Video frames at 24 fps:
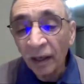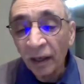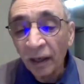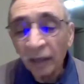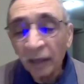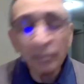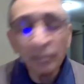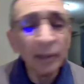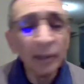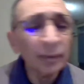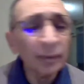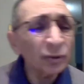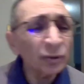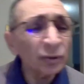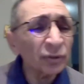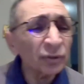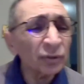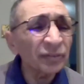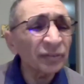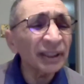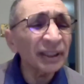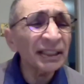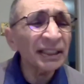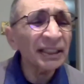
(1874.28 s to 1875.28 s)
Baba looked
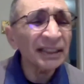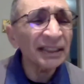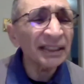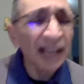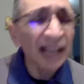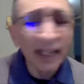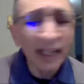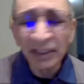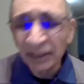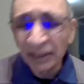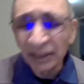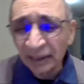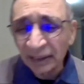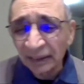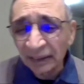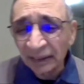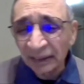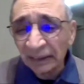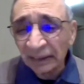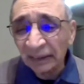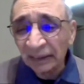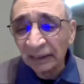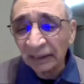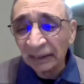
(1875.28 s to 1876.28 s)
very tired
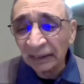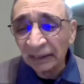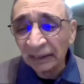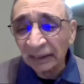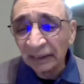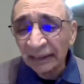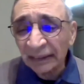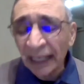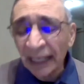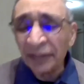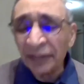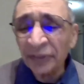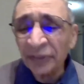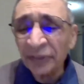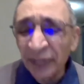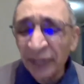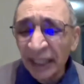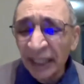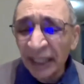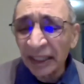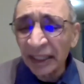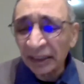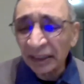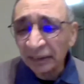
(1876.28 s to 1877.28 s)
and
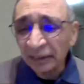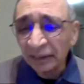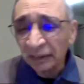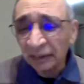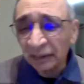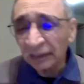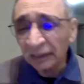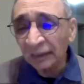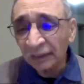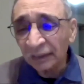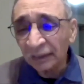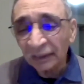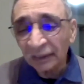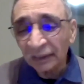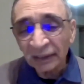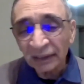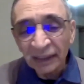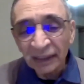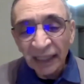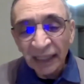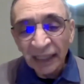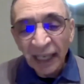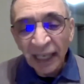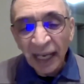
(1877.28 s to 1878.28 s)
drained,
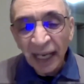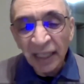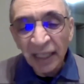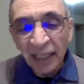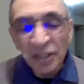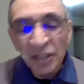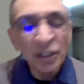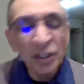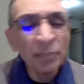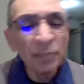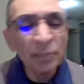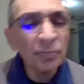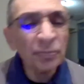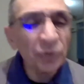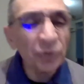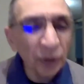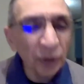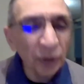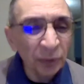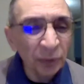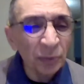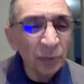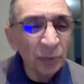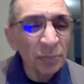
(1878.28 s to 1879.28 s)
and his hip
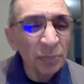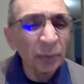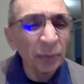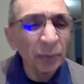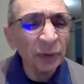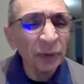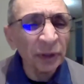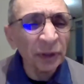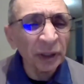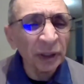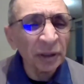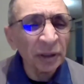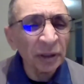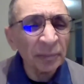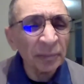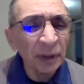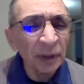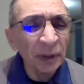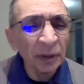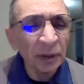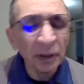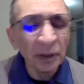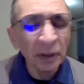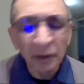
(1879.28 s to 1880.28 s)
joint was bothering him a
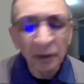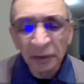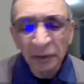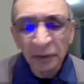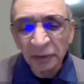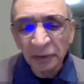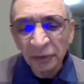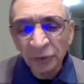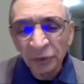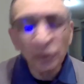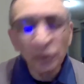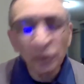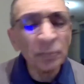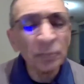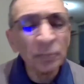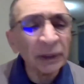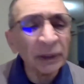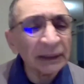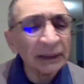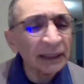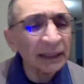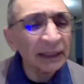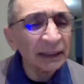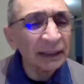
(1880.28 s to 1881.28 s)
lot. So
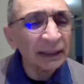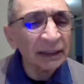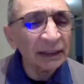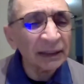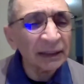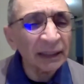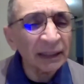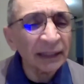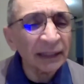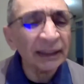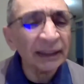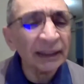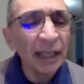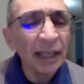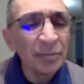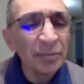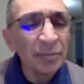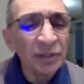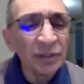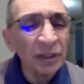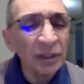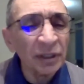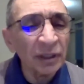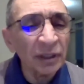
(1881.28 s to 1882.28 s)
much that at
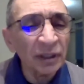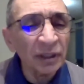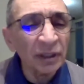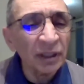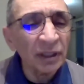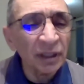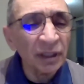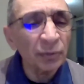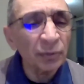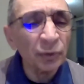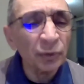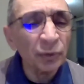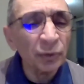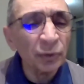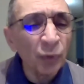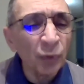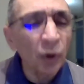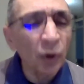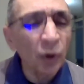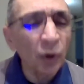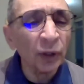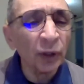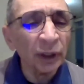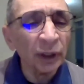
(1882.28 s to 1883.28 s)
times he wouldn't
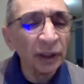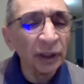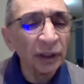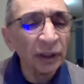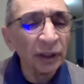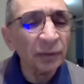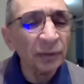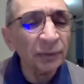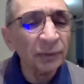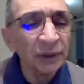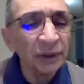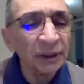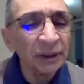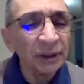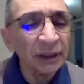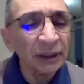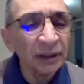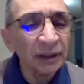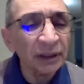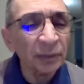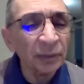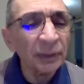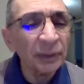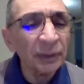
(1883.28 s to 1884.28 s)
walk on it. He would sit
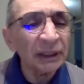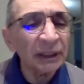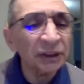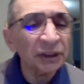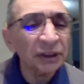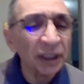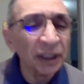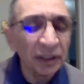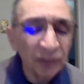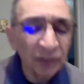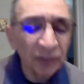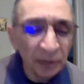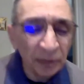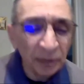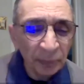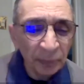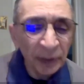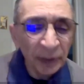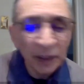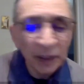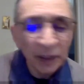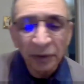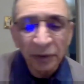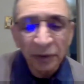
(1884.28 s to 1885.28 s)
in a wheelchair even
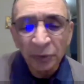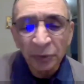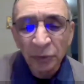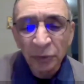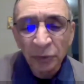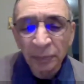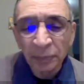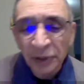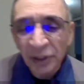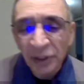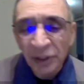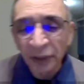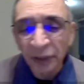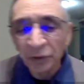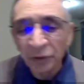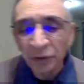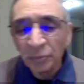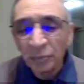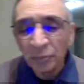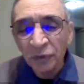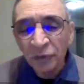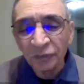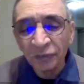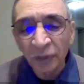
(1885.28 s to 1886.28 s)
within Guru Prasad to
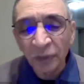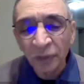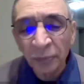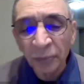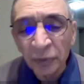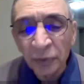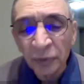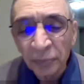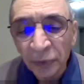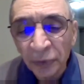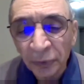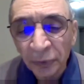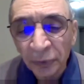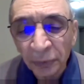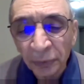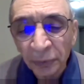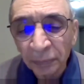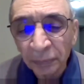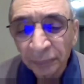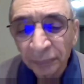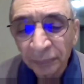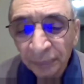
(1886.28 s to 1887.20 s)
move from room to room.